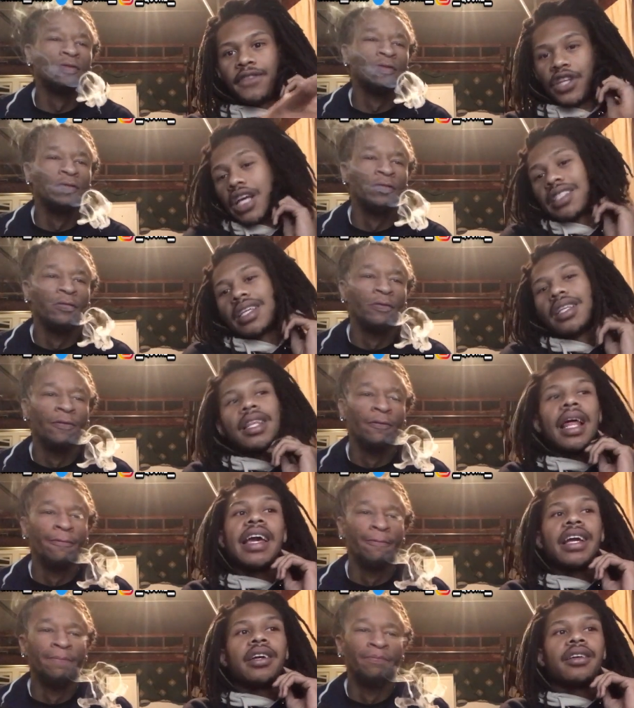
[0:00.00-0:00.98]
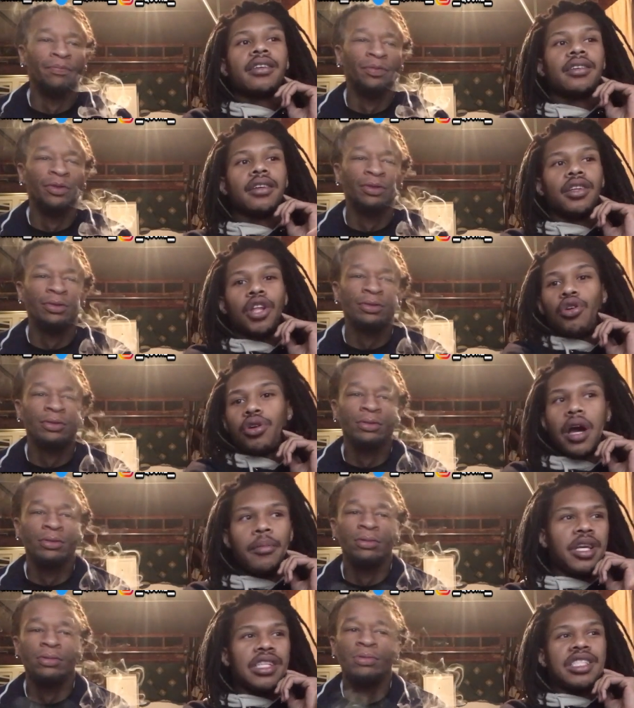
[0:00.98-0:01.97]
Speaker 1: doesn't like Luke,
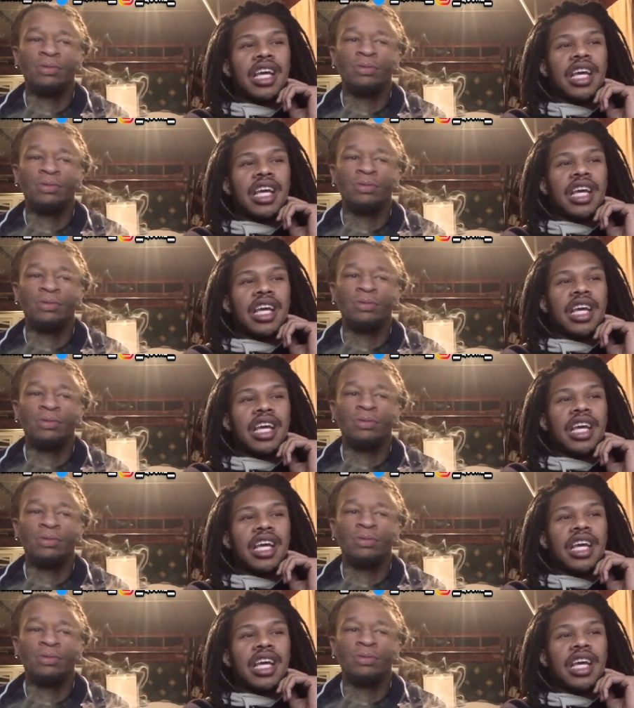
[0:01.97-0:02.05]
I mean